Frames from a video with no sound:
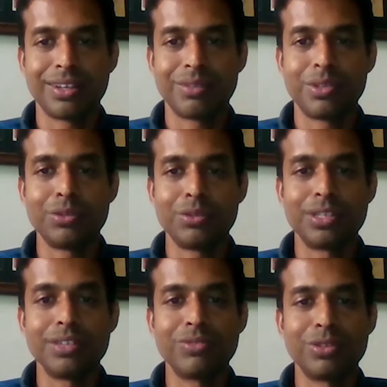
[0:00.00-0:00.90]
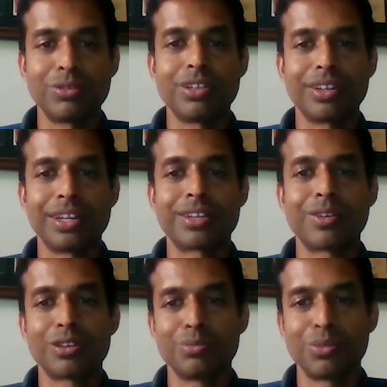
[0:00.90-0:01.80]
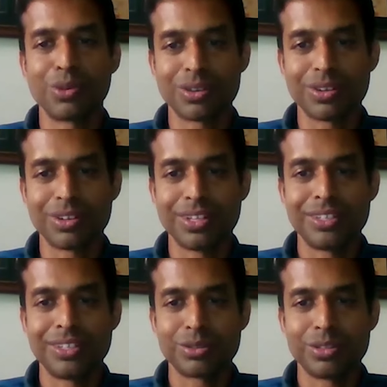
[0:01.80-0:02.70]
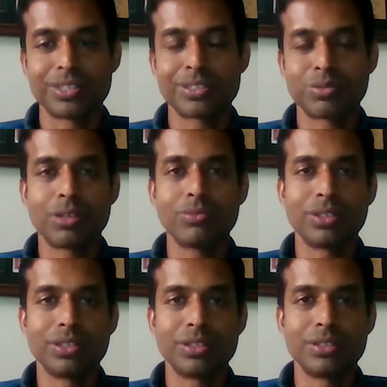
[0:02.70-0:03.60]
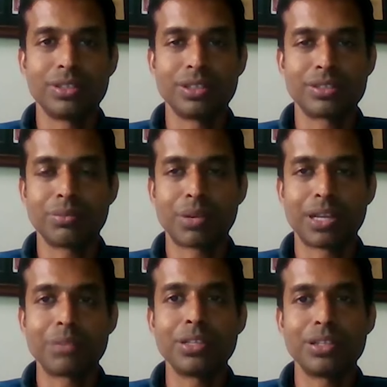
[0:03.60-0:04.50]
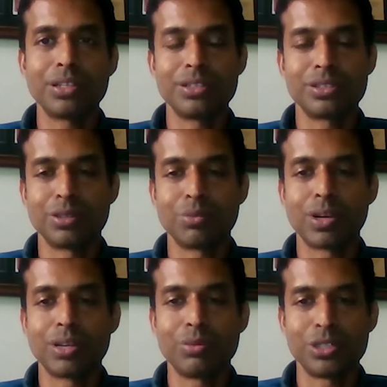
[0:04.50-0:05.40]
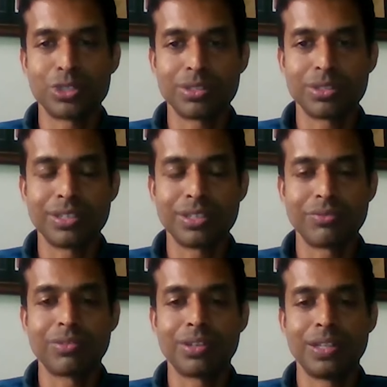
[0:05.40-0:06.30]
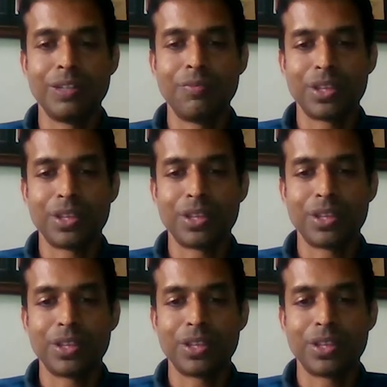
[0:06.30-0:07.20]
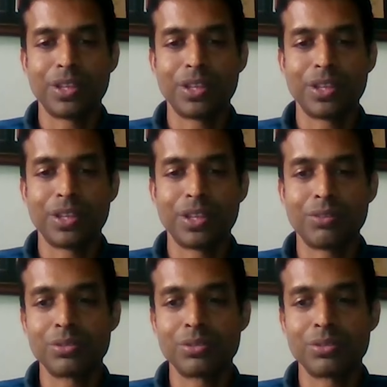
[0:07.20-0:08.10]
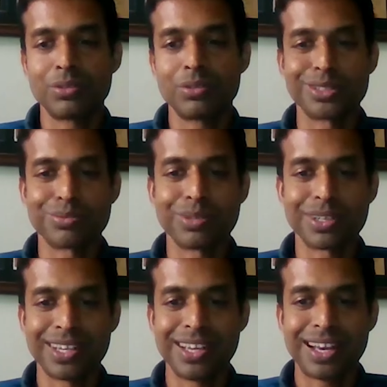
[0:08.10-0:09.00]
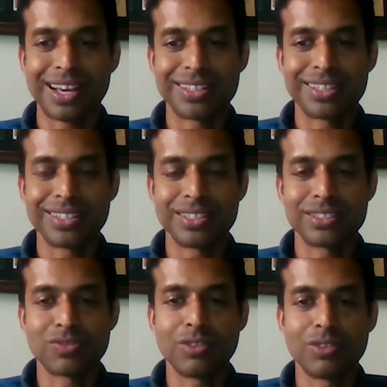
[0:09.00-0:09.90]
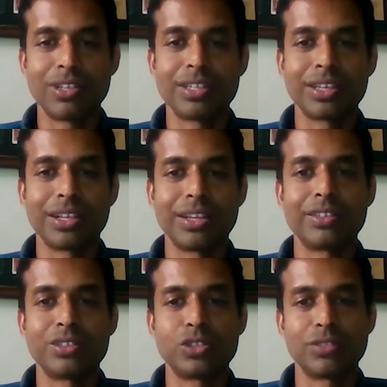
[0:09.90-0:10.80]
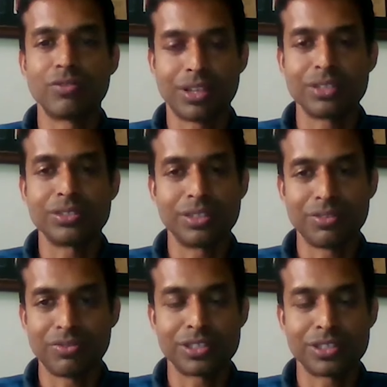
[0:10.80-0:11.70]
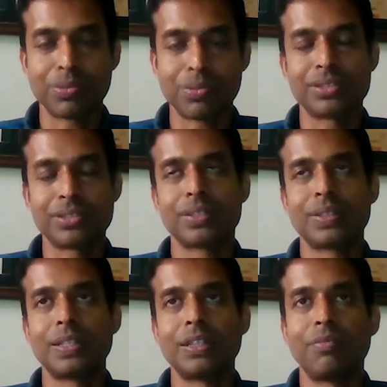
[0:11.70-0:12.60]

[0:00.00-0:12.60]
When you give, you get a lot more. So that's that's the primary reason why we should give, and not because they benefit, but I think it is fulfilling and enriching for us in the first place.